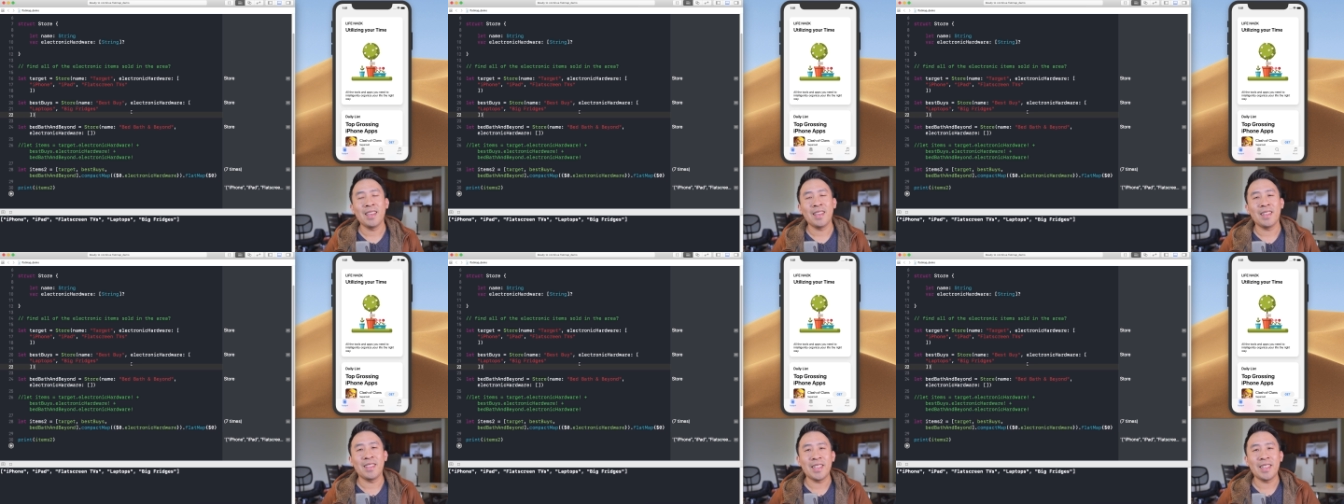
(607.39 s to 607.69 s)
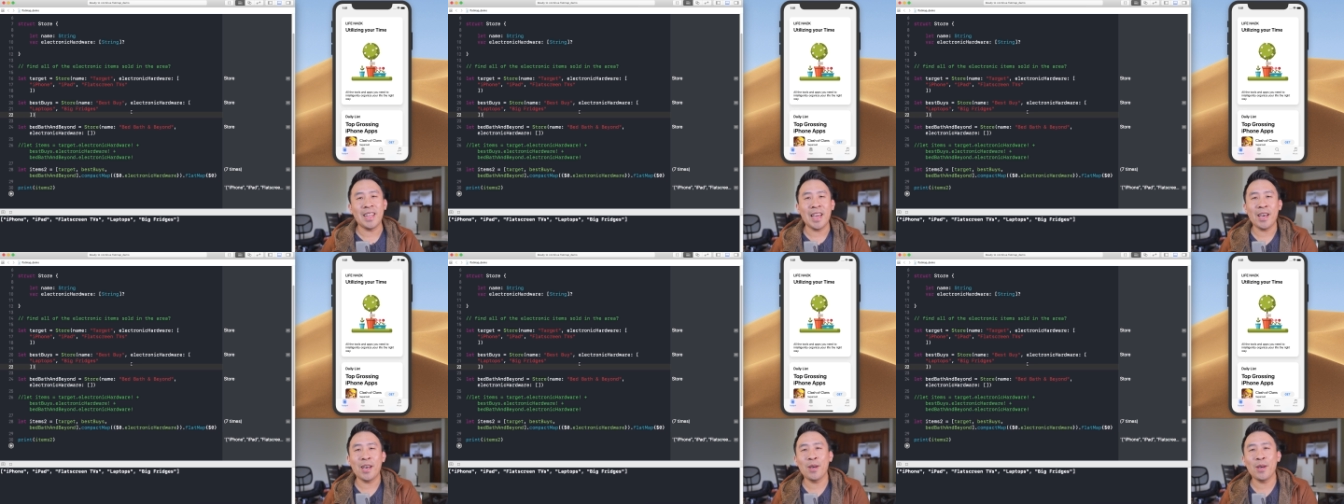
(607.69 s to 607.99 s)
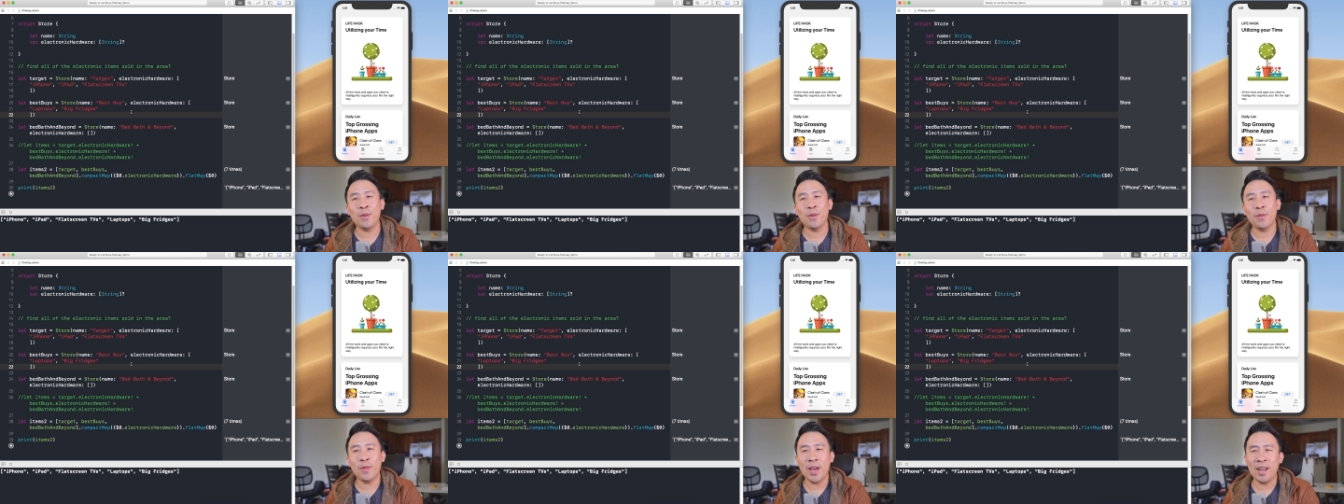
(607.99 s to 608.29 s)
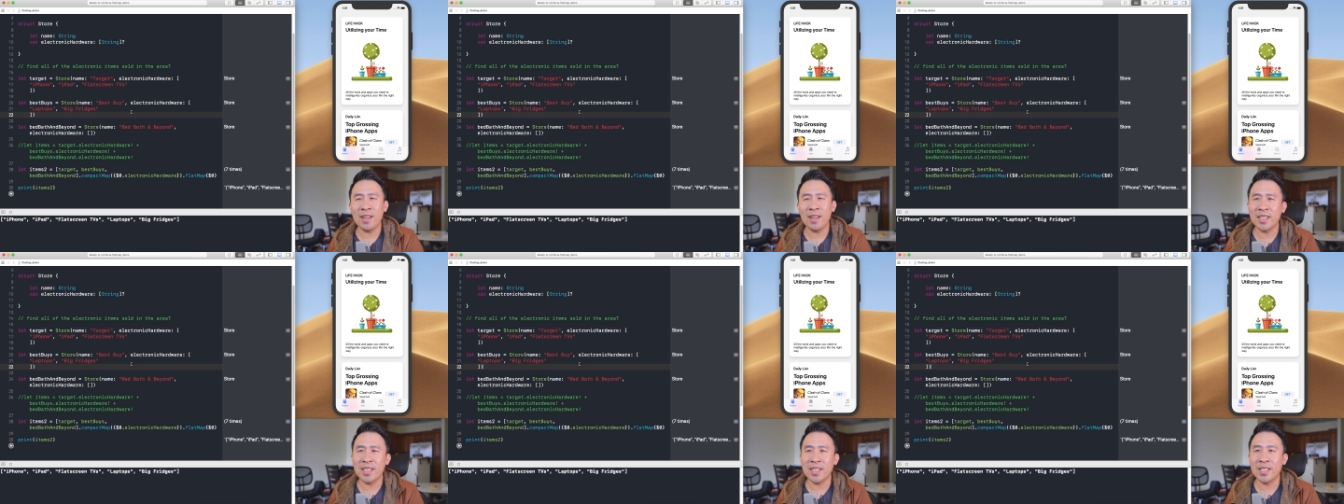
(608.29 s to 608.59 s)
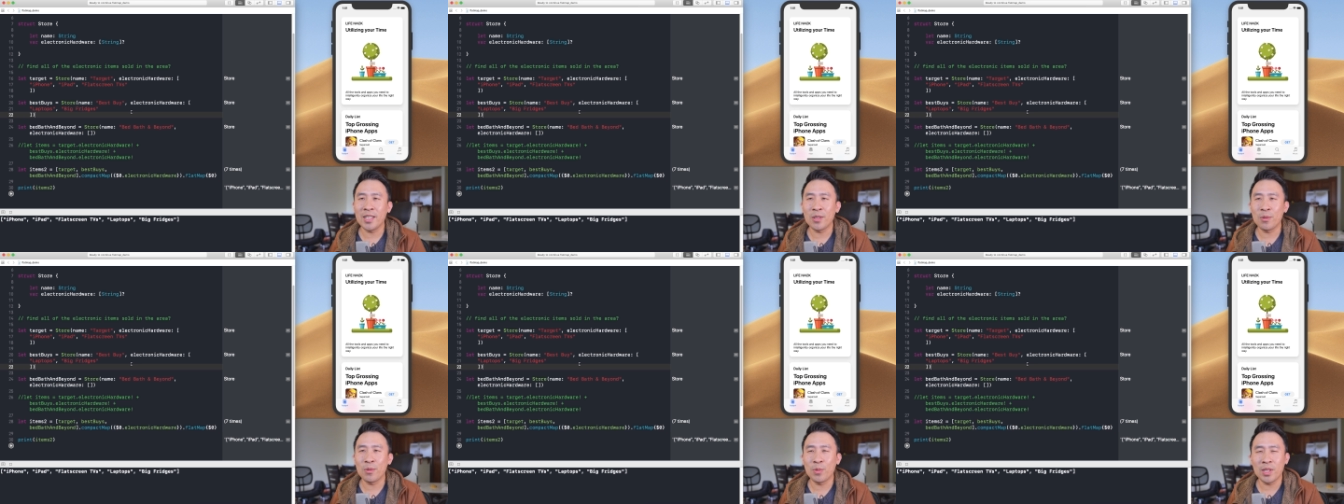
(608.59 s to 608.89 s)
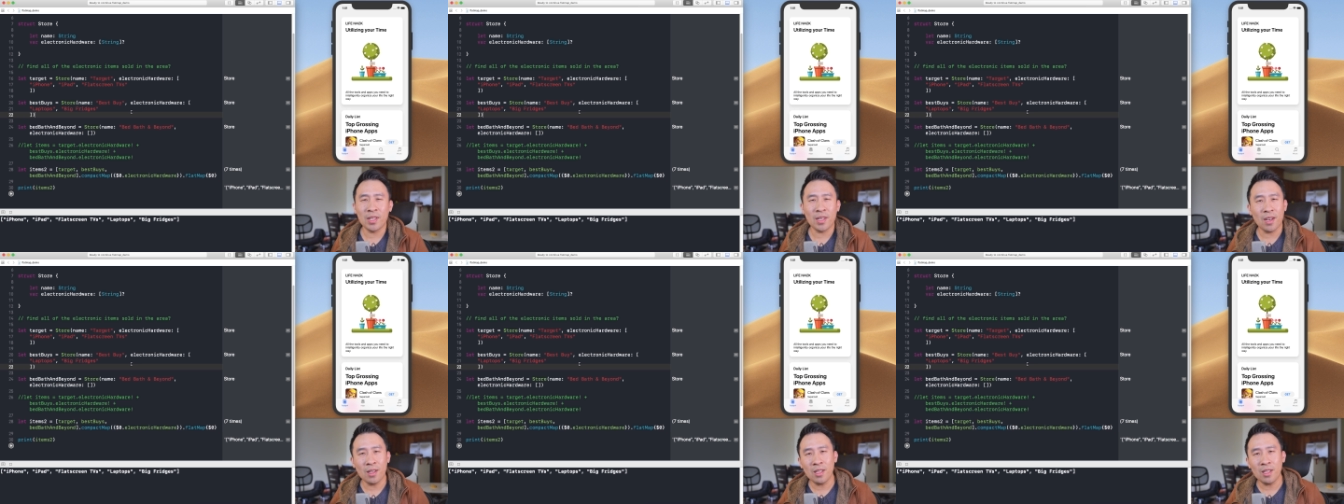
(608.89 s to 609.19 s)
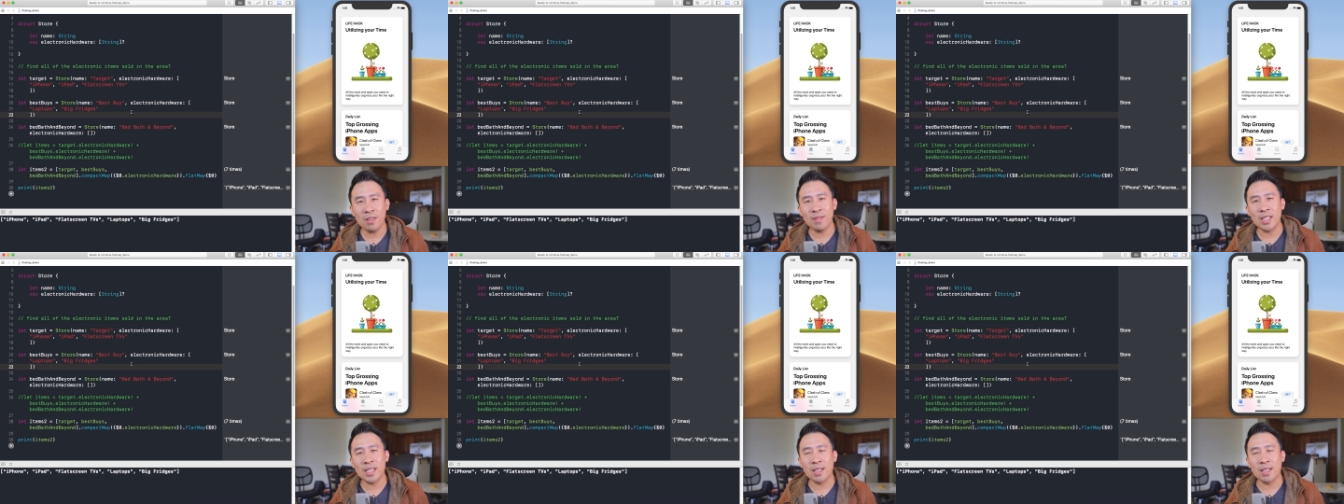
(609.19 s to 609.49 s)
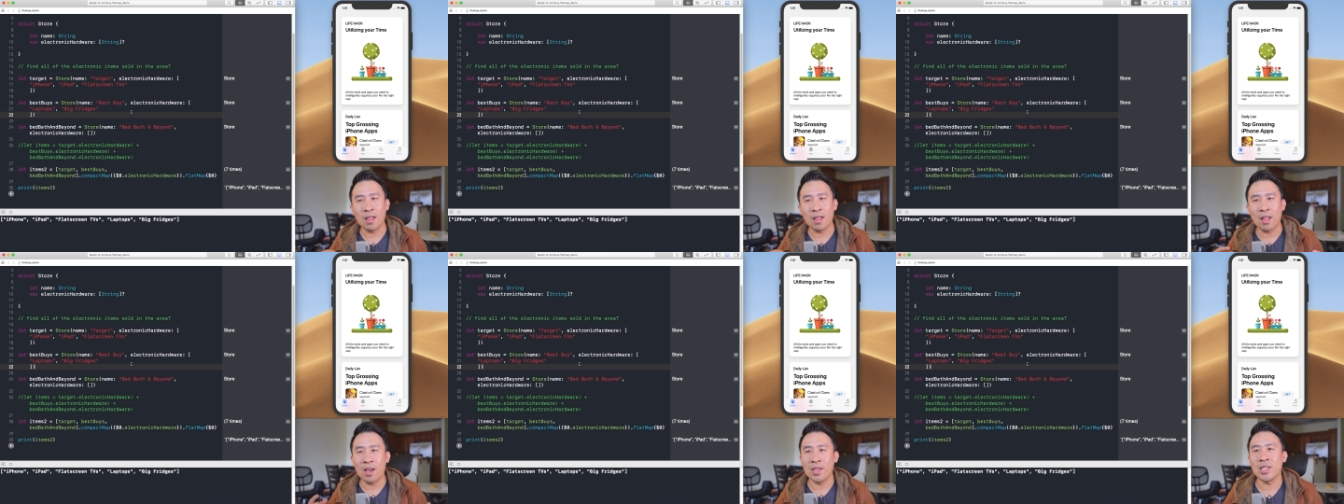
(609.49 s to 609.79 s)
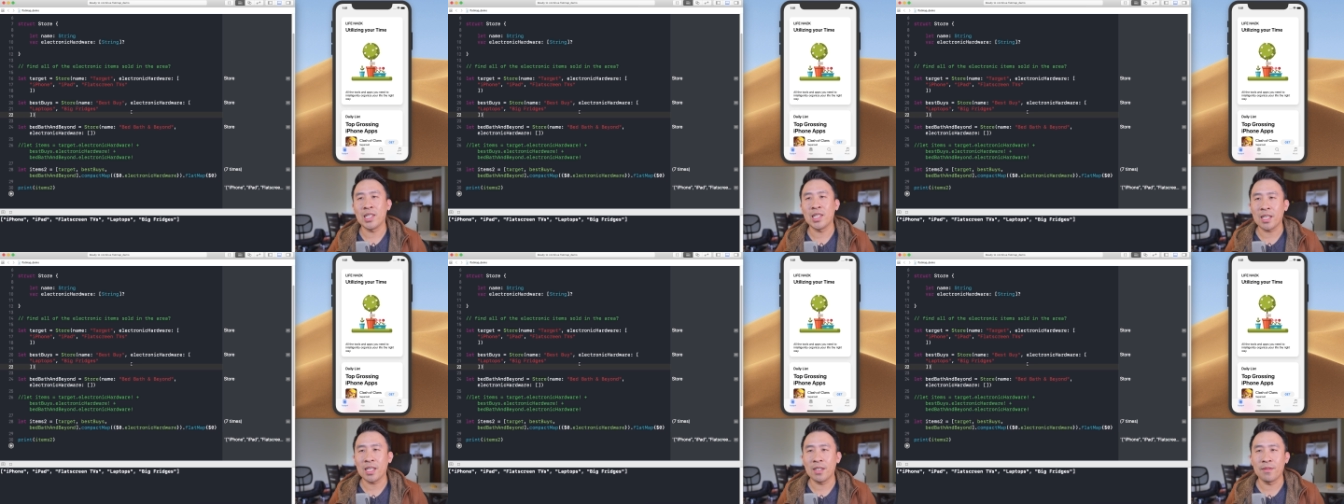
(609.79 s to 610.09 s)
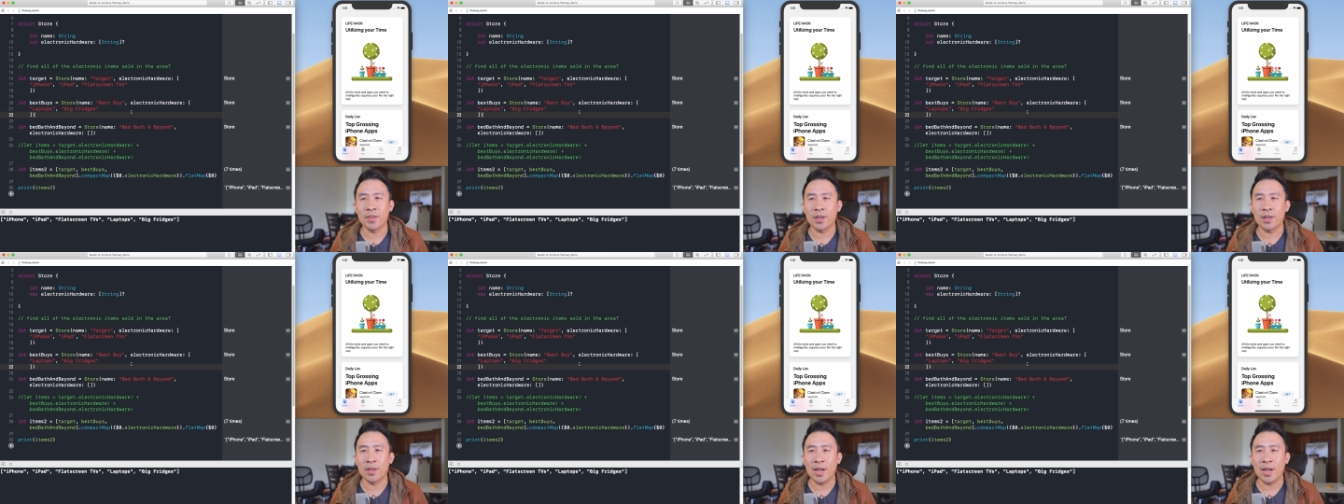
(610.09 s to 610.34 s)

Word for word: Now, finally, with all of the logic of our